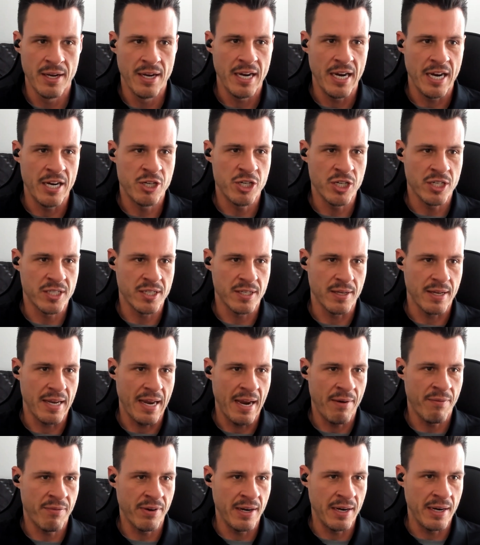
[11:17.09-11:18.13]
it just,
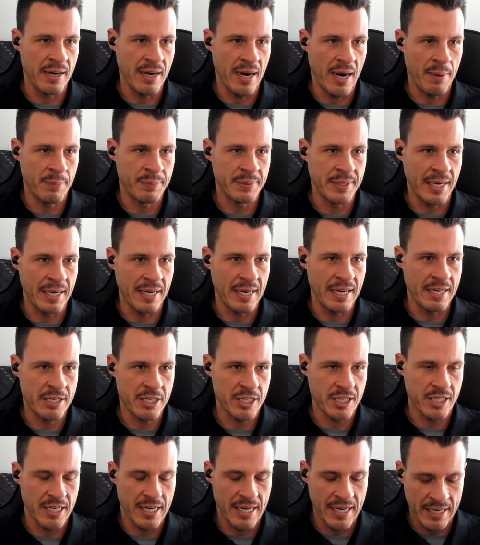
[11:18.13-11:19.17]
every update,
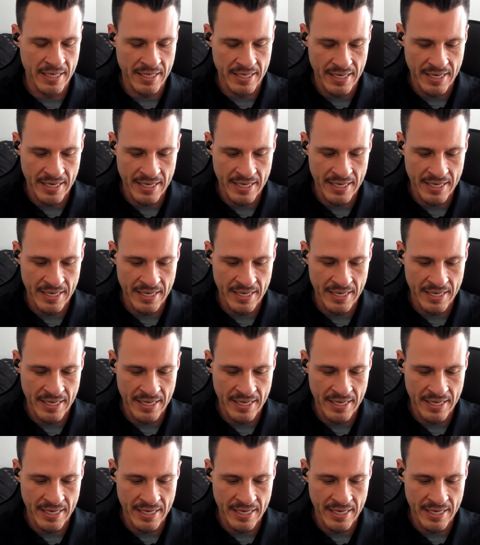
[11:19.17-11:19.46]
it